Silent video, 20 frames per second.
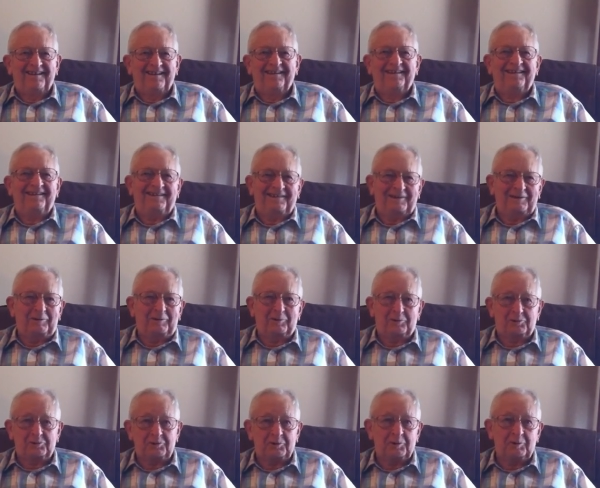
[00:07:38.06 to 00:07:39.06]
And of
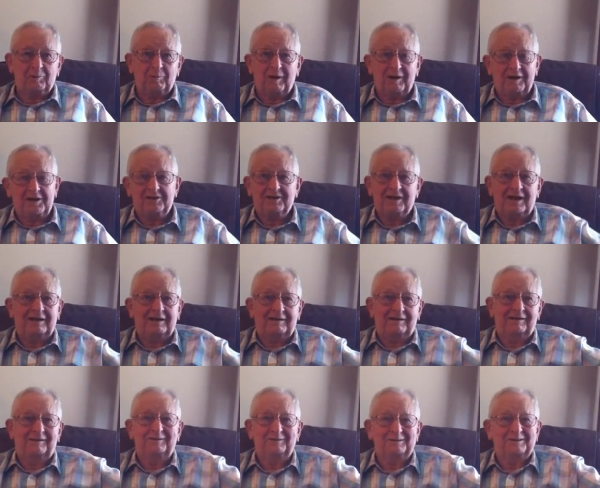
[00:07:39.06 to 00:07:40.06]
course, nobody's
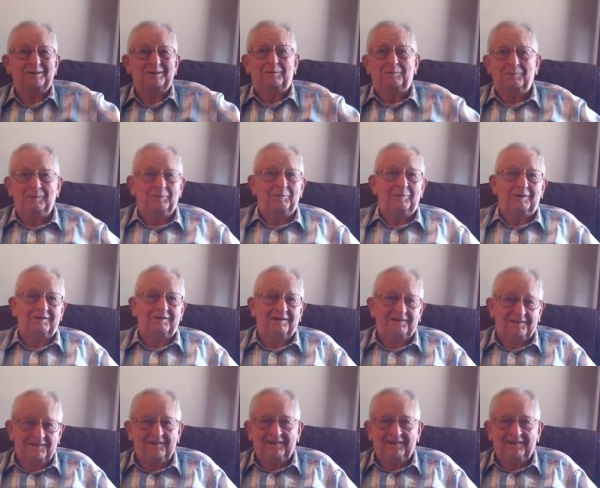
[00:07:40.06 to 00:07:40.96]
that close to me, but